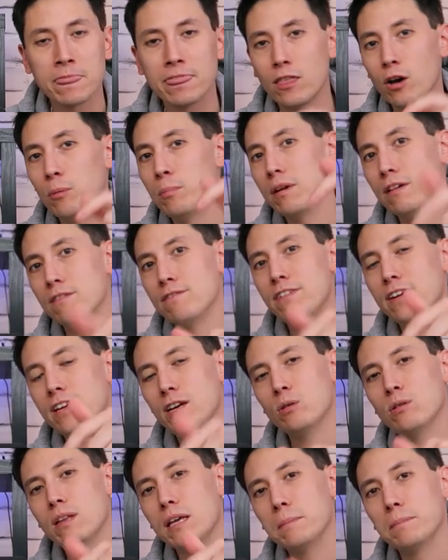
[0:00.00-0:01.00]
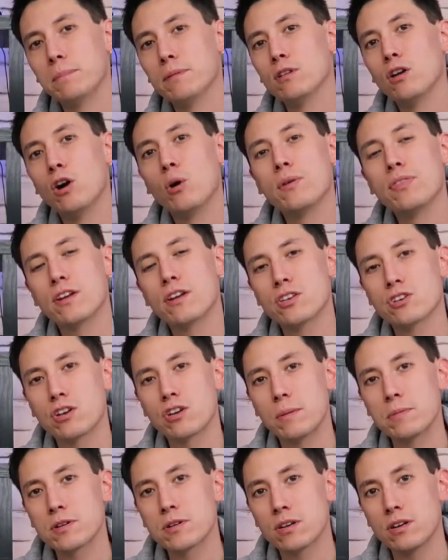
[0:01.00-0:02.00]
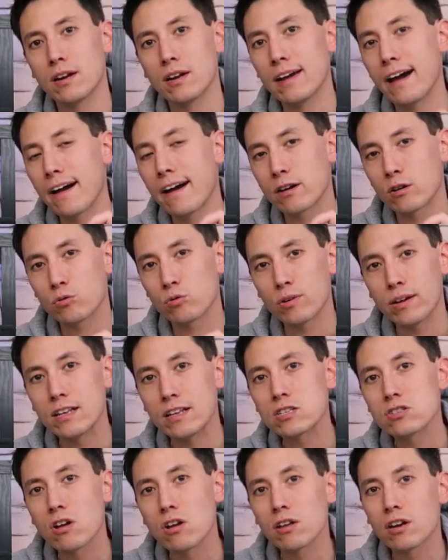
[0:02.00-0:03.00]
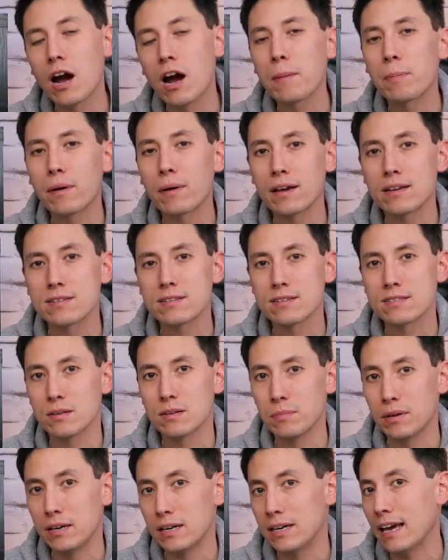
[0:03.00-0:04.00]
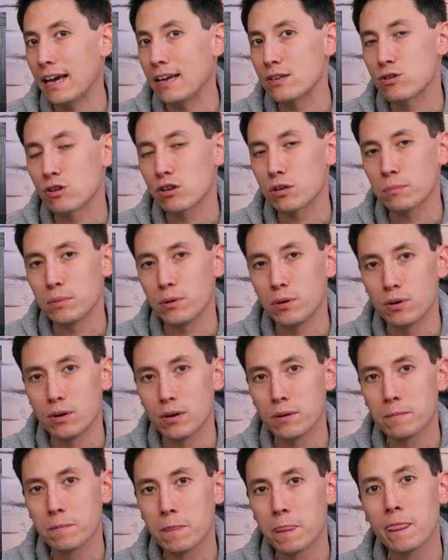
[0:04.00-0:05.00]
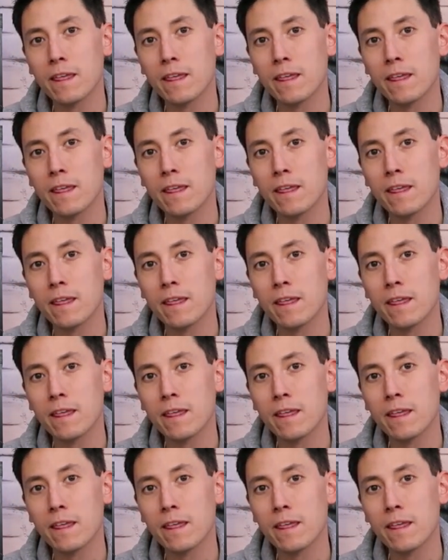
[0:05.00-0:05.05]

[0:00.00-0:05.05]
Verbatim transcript: There'll be a video link below in the description on how to reinstall an operating system in an Acer computer.